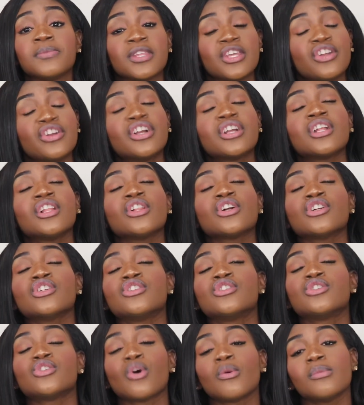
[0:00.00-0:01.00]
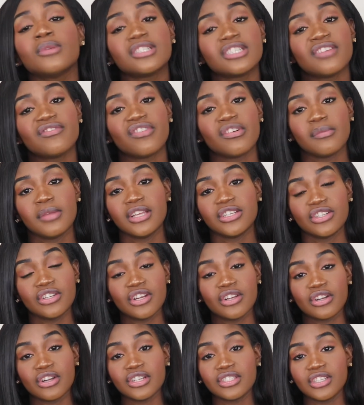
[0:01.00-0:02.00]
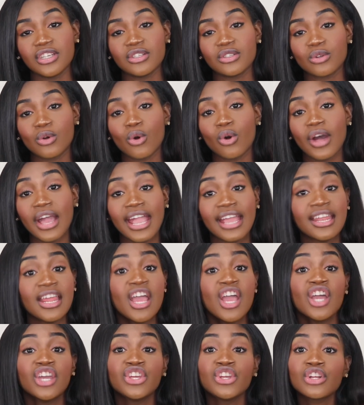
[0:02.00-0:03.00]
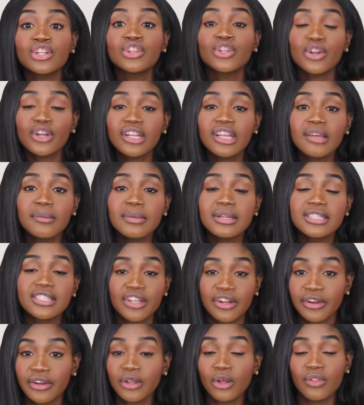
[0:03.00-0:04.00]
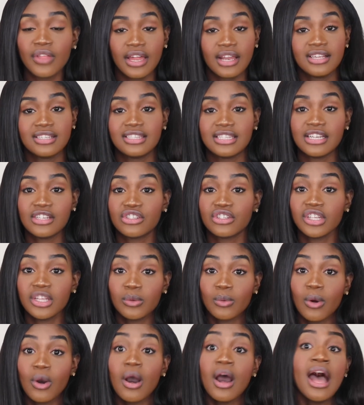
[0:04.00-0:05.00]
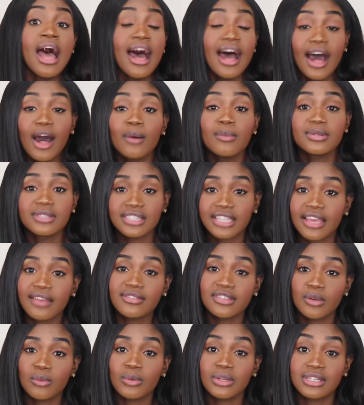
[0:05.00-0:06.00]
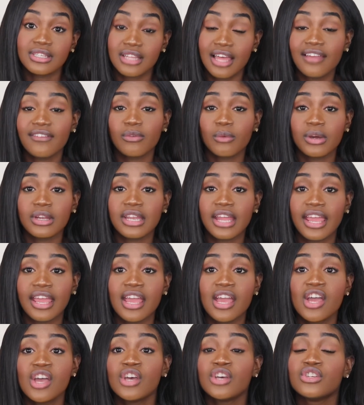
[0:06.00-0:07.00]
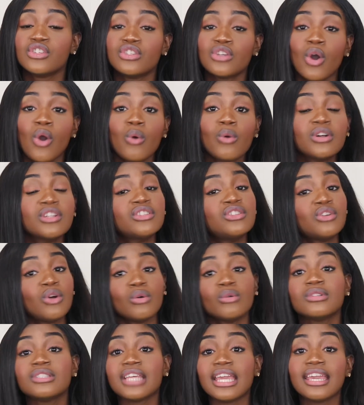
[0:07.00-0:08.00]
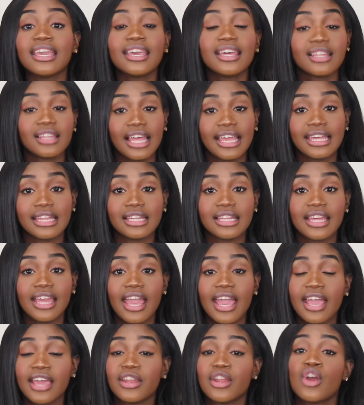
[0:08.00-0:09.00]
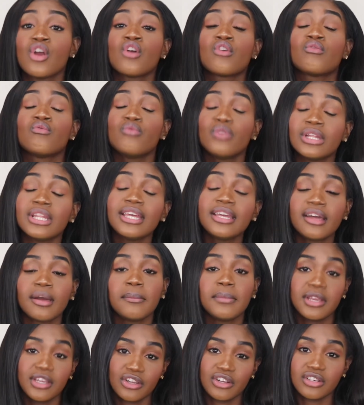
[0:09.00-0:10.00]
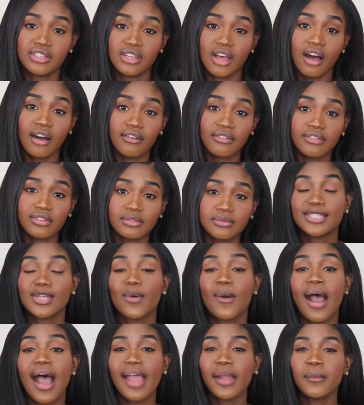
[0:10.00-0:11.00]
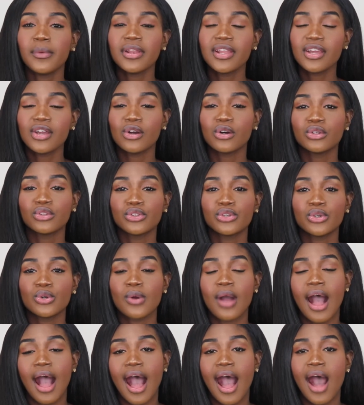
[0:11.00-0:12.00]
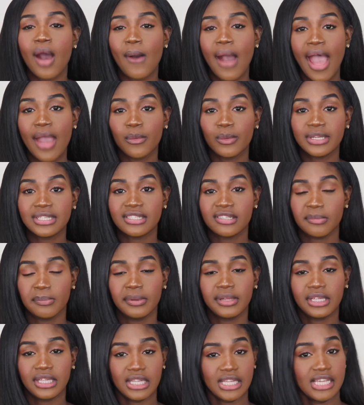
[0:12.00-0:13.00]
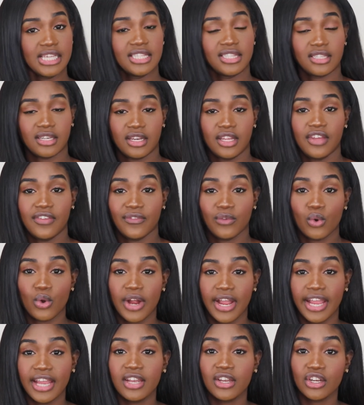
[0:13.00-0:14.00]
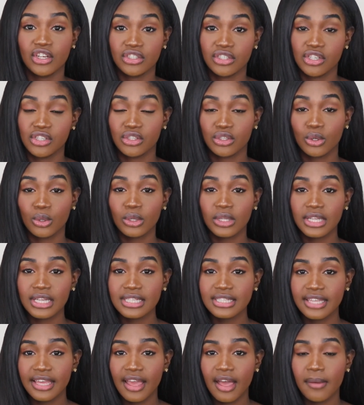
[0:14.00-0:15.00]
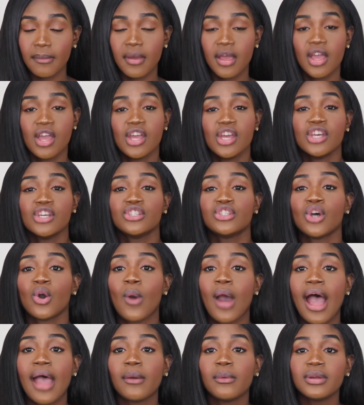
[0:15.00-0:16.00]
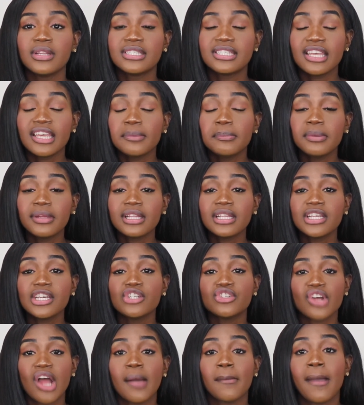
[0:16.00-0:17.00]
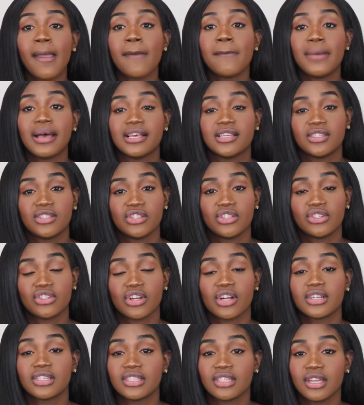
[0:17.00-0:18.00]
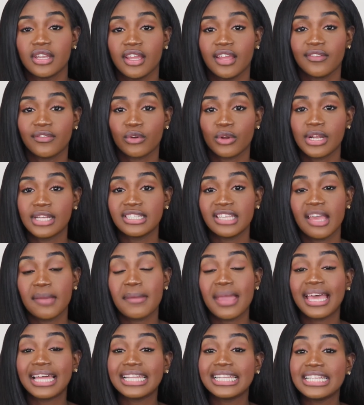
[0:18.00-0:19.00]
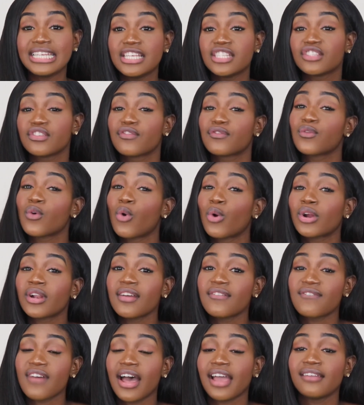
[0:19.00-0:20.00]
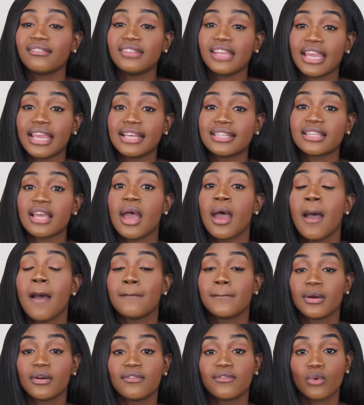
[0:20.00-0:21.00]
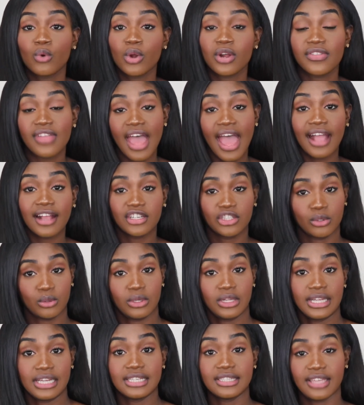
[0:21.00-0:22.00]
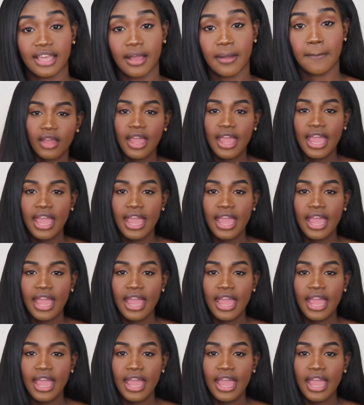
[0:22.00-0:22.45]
You're going to learn so much information in nursing school, and you're learning material that essentially will help save someone's life one day. So don't take it lightly and really commit yourself. So I want to go through how I would typically study for a nursing school exam. So I would typically try my best to start studying for exam at least 4 to 5 days before the actual exam.